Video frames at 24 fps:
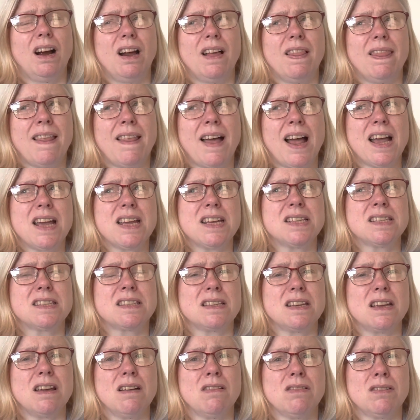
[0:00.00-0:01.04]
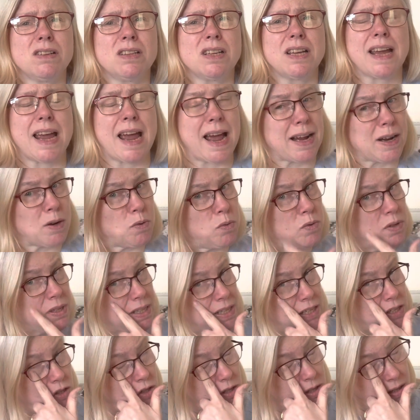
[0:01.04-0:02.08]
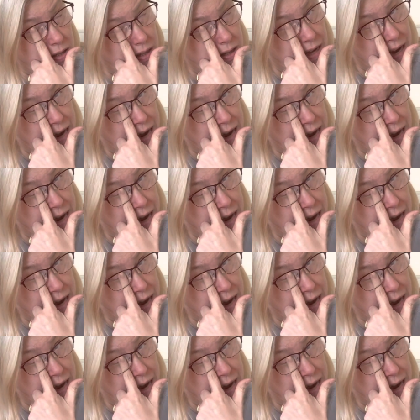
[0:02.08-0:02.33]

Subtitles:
that is the only acquisition that